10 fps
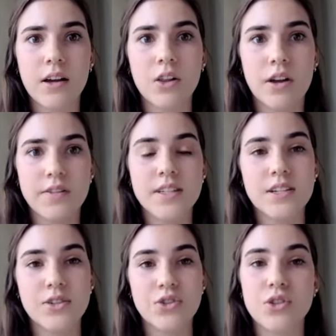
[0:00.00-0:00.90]
a lot of
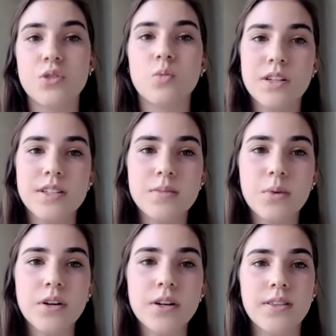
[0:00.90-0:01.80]
teens just want
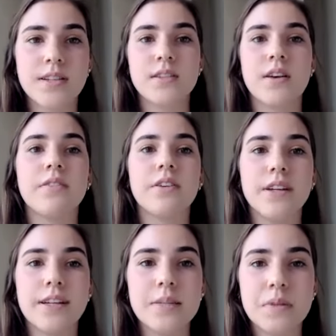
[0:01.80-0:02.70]
support, and that's not very
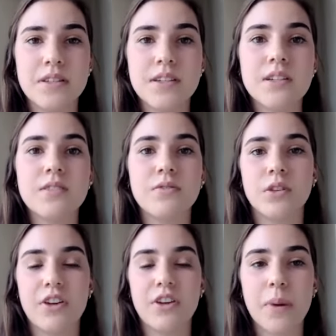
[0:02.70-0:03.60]
explicit for a
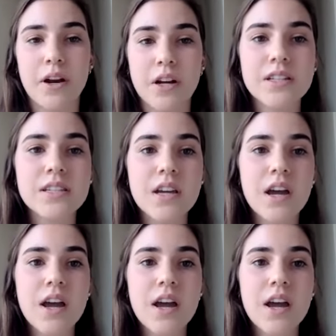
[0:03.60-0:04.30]
lot of parents.